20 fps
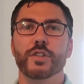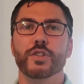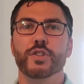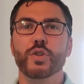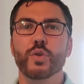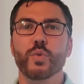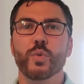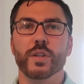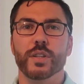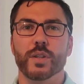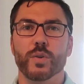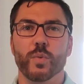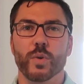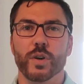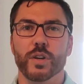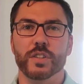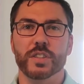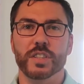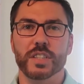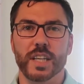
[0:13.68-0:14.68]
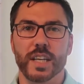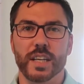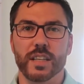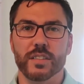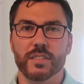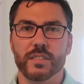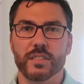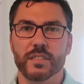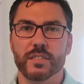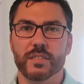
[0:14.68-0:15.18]
Do what the word
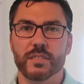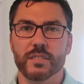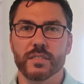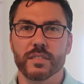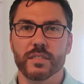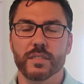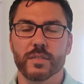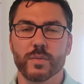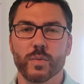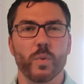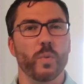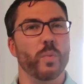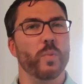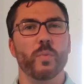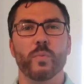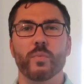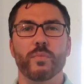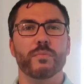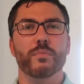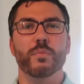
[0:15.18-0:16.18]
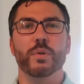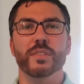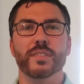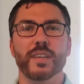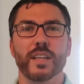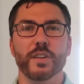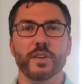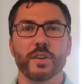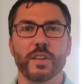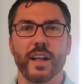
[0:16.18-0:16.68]
says. Well, what does
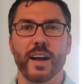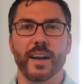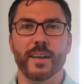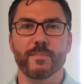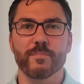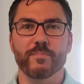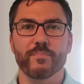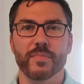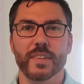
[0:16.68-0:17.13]
that look like?